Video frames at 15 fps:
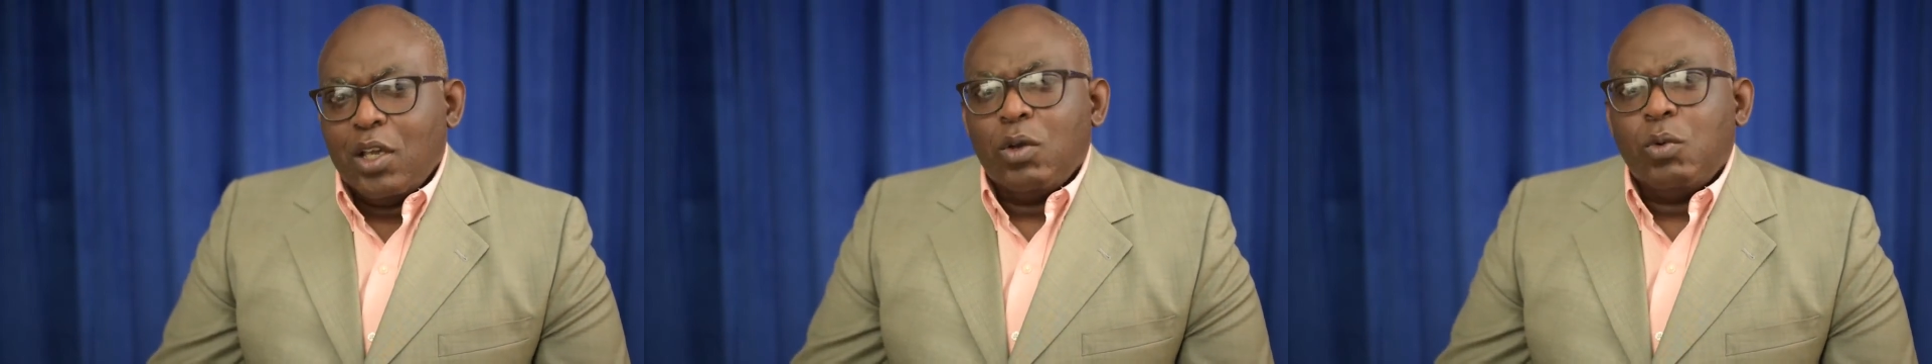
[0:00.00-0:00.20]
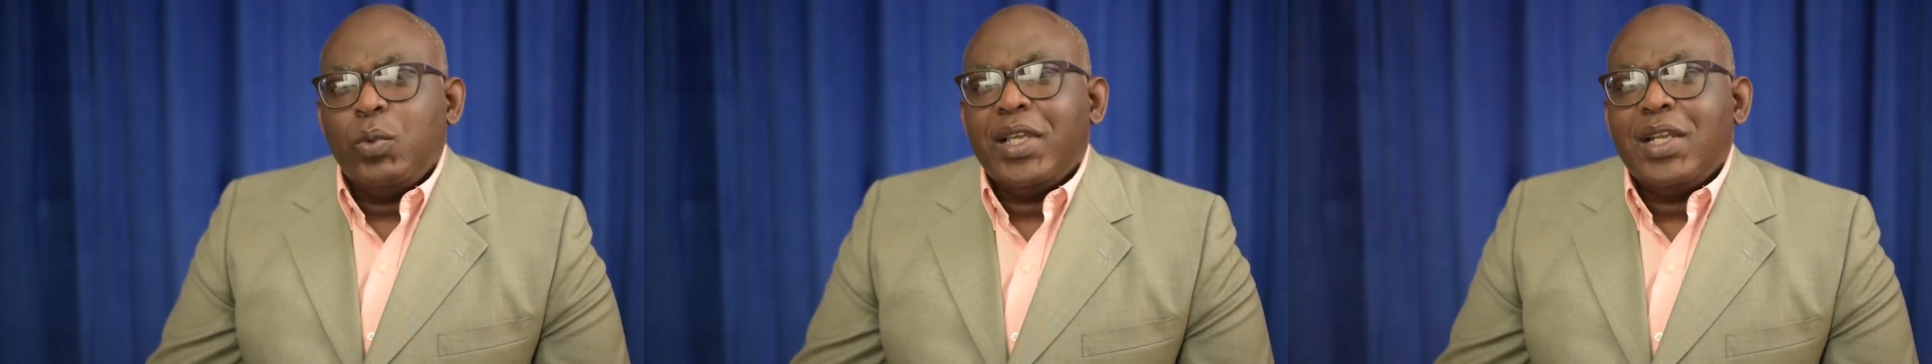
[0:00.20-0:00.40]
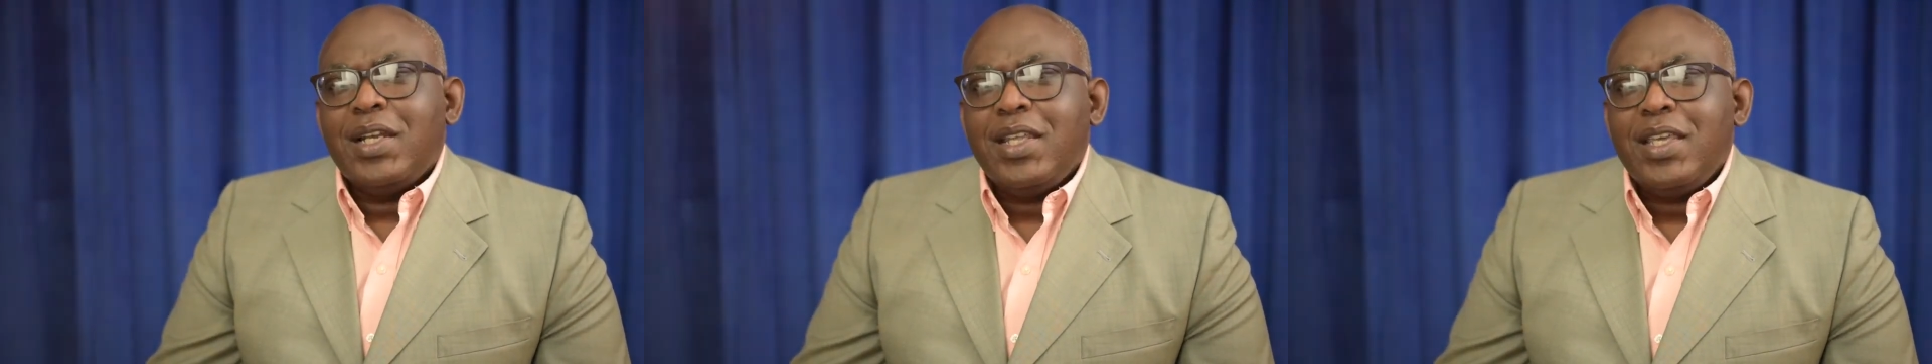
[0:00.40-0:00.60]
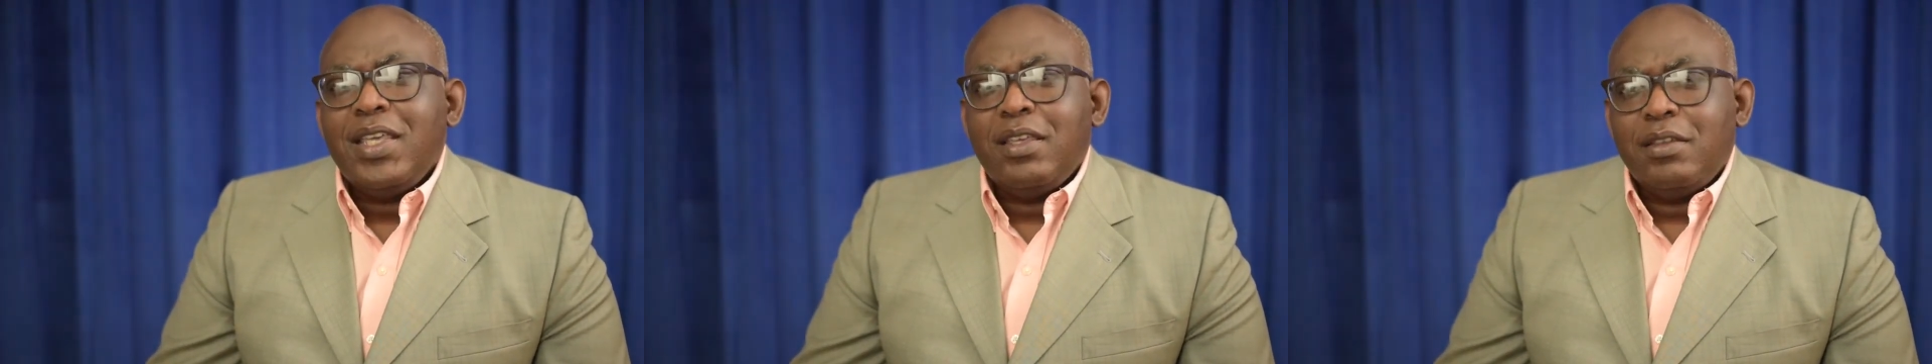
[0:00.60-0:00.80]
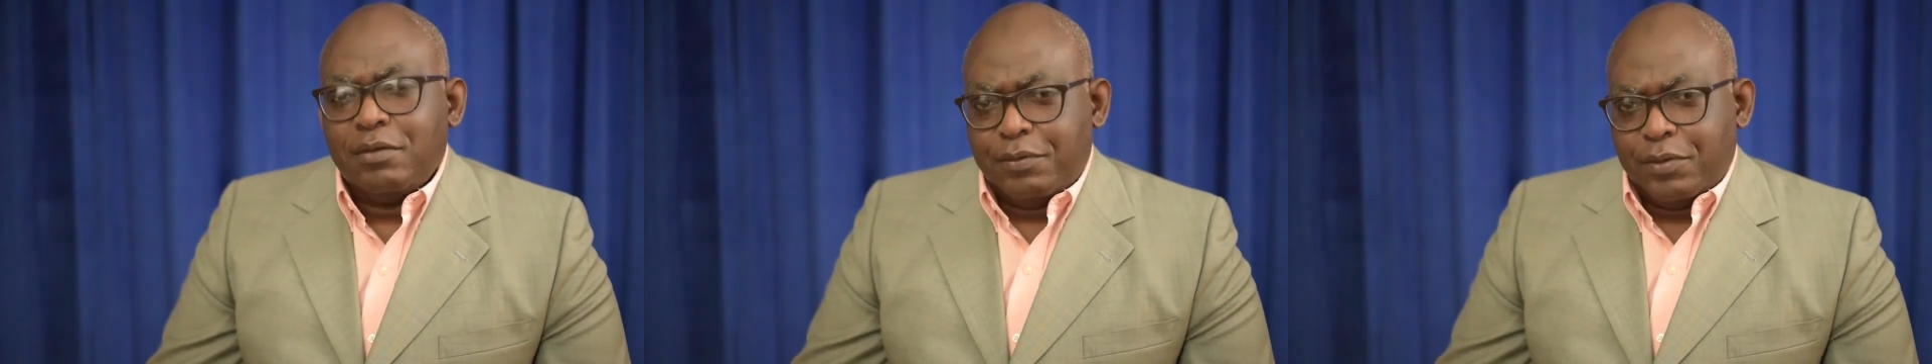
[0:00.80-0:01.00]
we
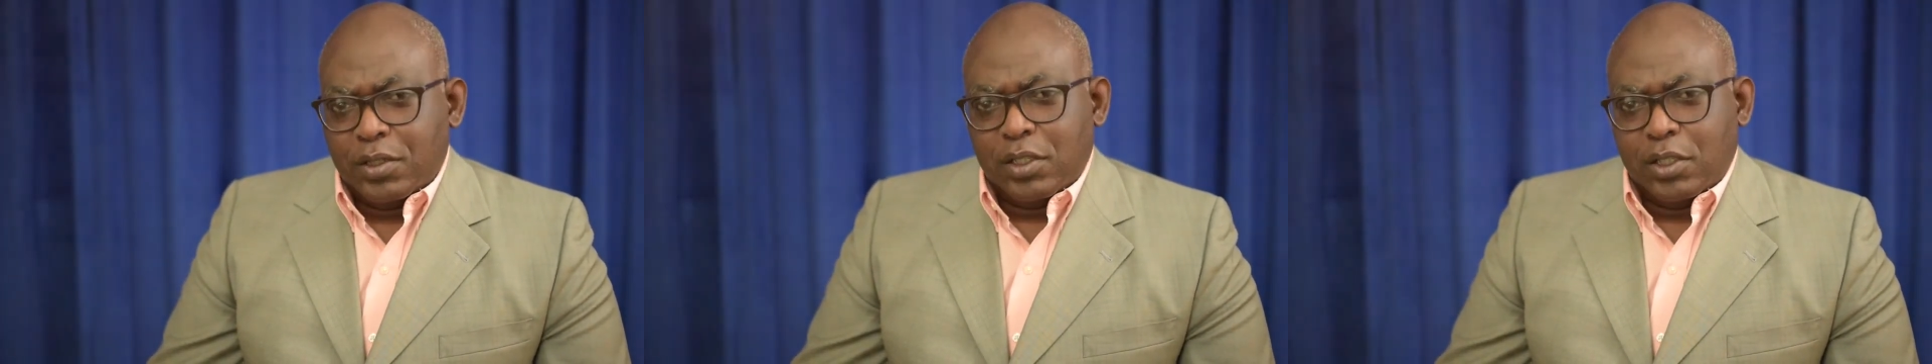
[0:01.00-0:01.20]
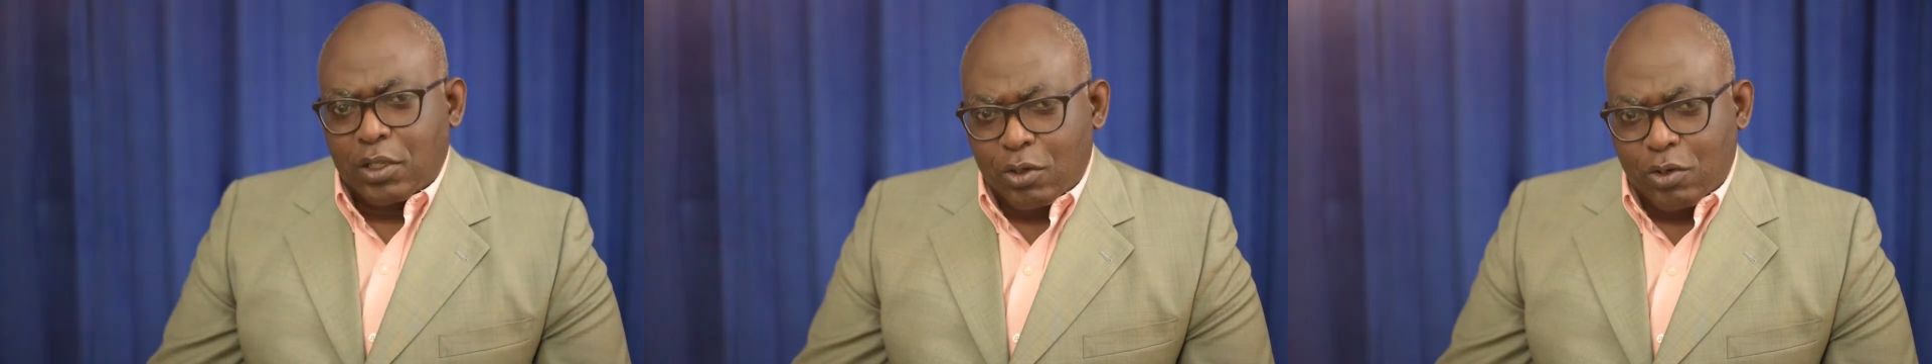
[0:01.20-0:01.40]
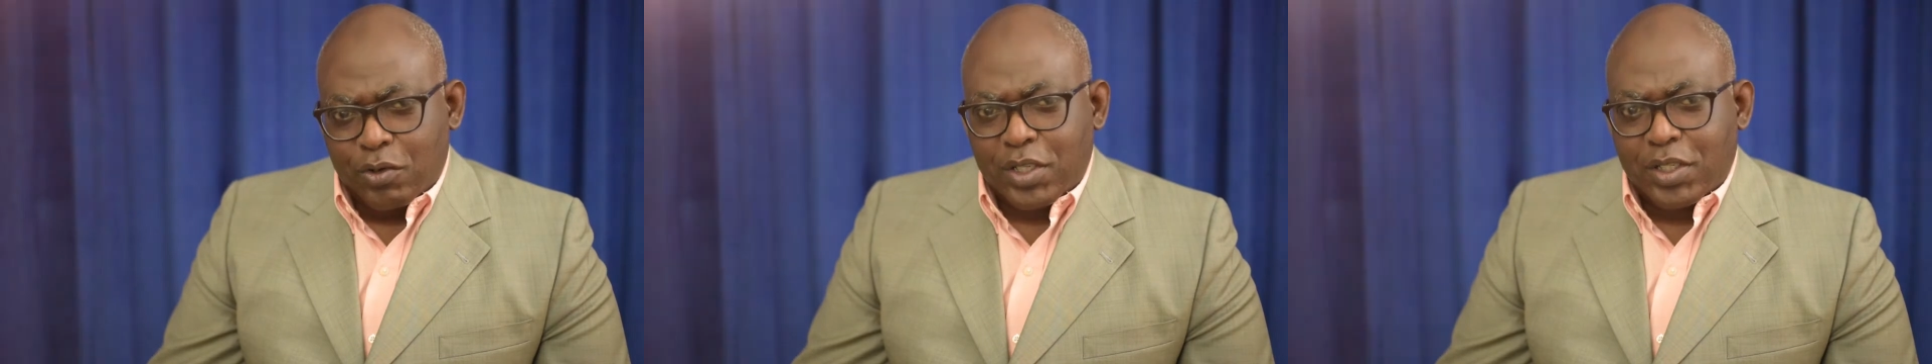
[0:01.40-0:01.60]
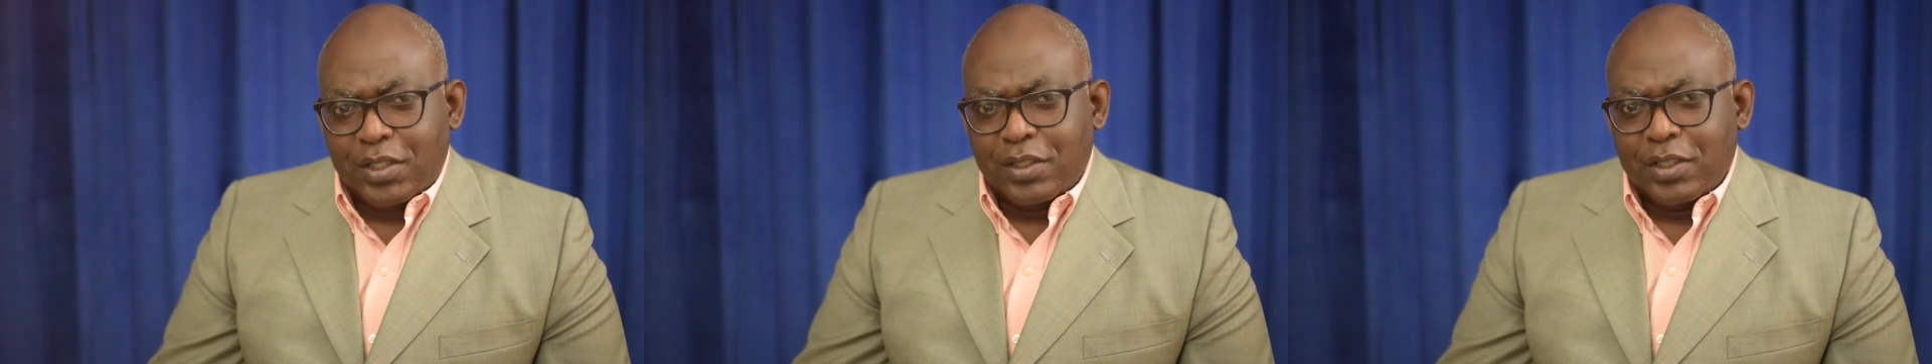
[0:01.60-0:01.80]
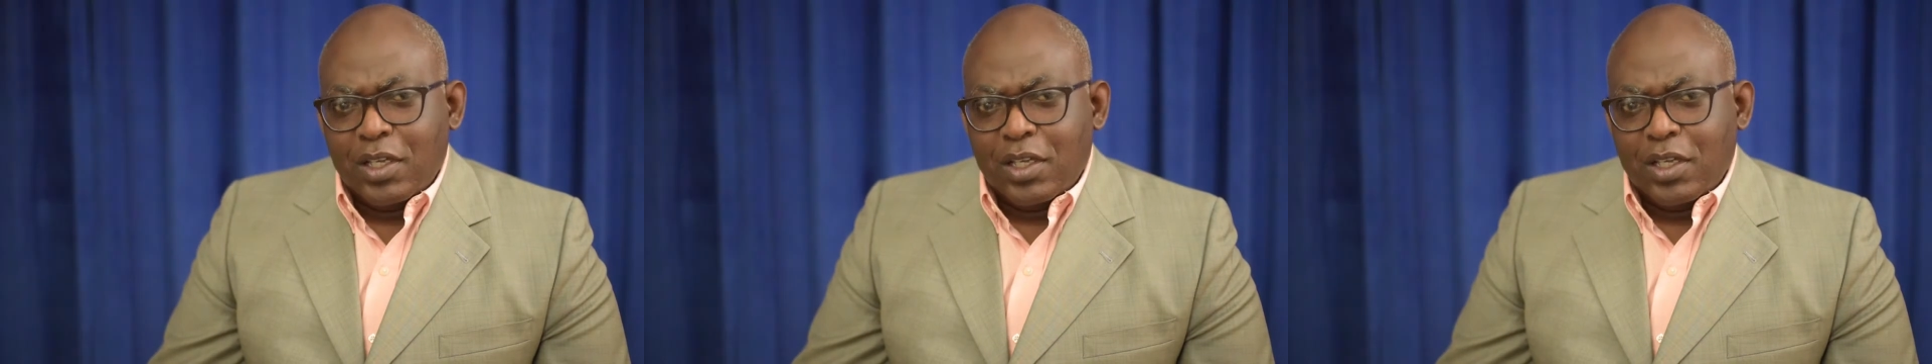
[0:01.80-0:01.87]
live for the glory.